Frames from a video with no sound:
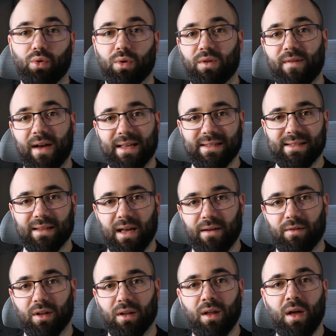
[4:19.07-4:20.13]
to advanced
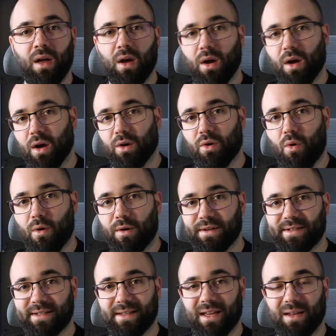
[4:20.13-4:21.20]
level
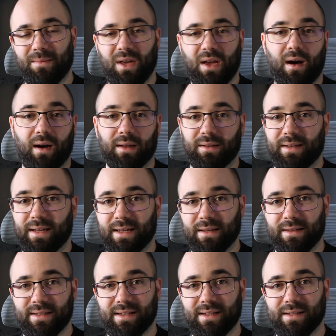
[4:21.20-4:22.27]
course can be
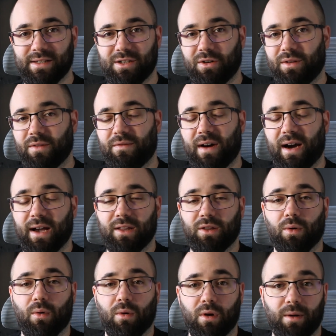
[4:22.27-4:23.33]
Autodesk
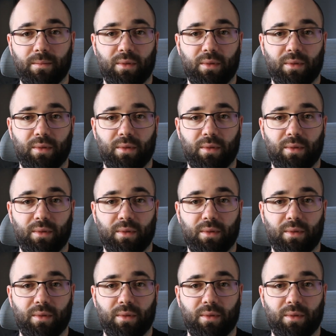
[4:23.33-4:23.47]
certified, or